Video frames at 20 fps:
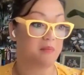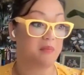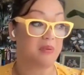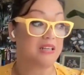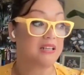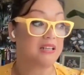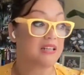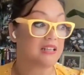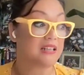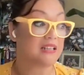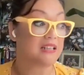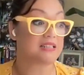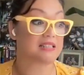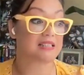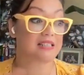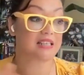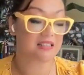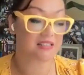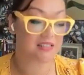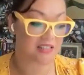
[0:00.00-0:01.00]
been in the
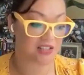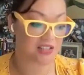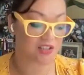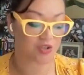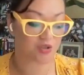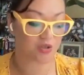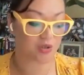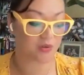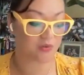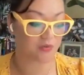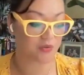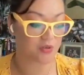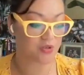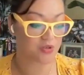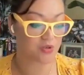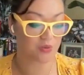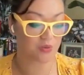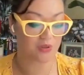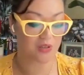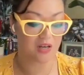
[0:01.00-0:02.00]
sales industry for
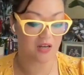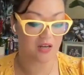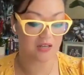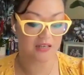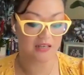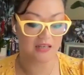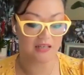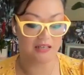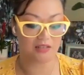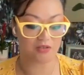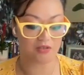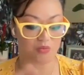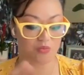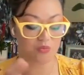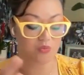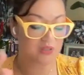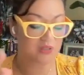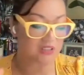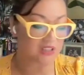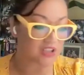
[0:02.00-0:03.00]
so long and has
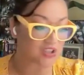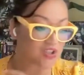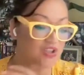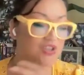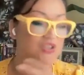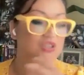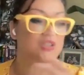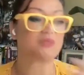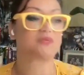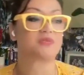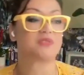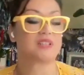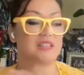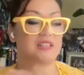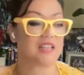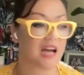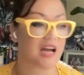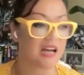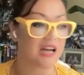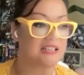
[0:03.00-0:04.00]
really shifted
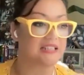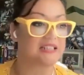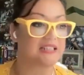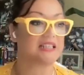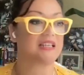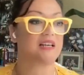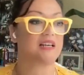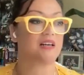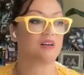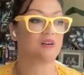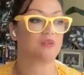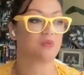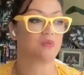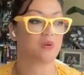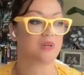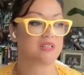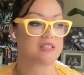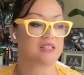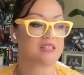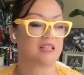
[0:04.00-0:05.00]
the idea of
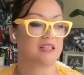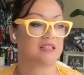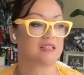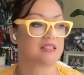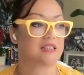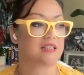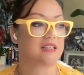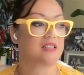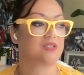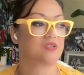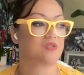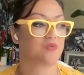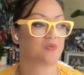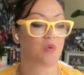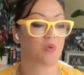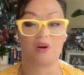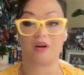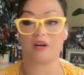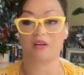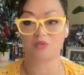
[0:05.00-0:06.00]
what sales is
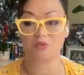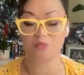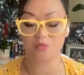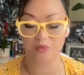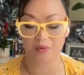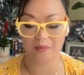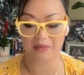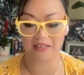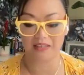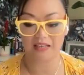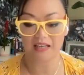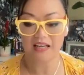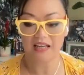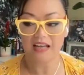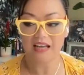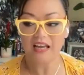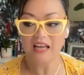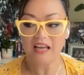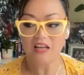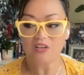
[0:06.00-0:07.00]
for us women.
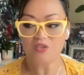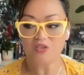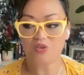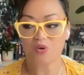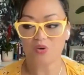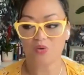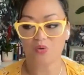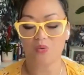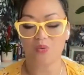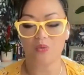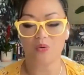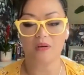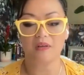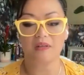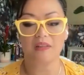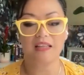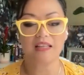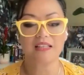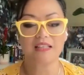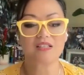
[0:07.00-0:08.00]
So
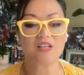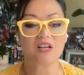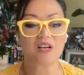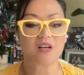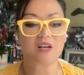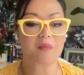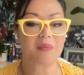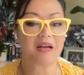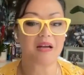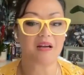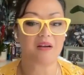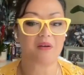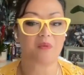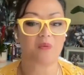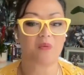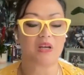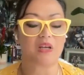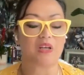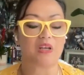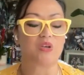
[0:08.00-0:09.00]
let's talk about
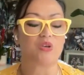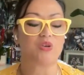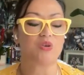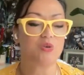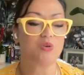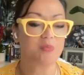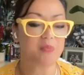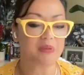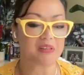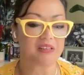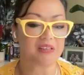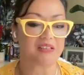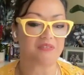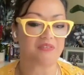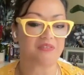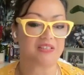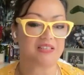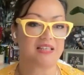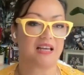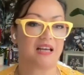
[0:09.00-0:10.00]
what you believe
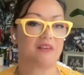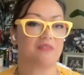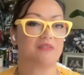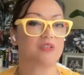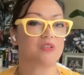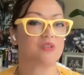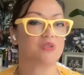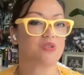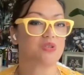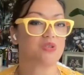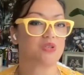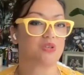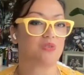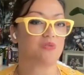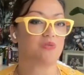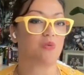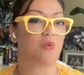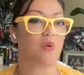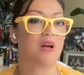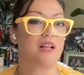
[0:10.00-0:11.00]
is the evolution
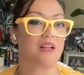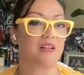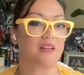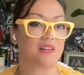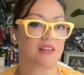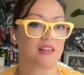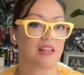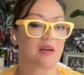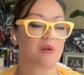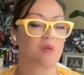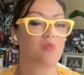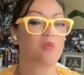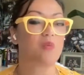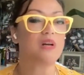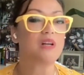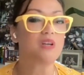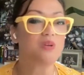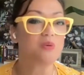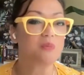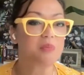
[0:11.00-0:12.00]
of wealth. Like, what
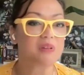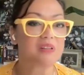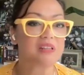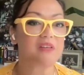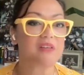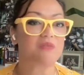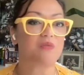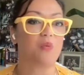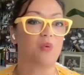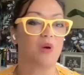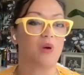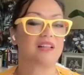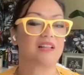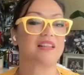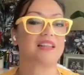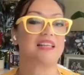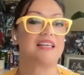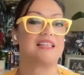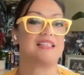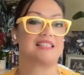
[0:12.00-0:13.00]
do you believe wealth
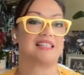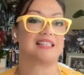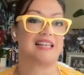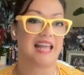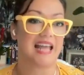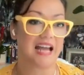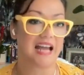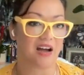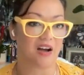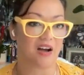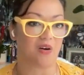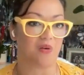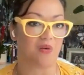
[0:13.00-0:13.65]
is now